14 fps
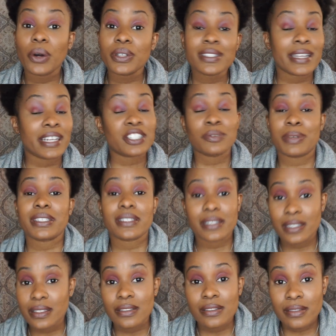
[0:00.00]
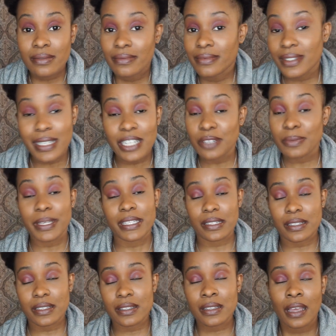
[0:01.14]
It's not your business. It's not your
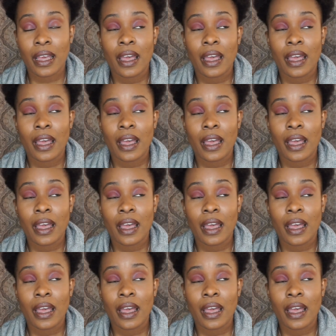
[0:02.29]
business.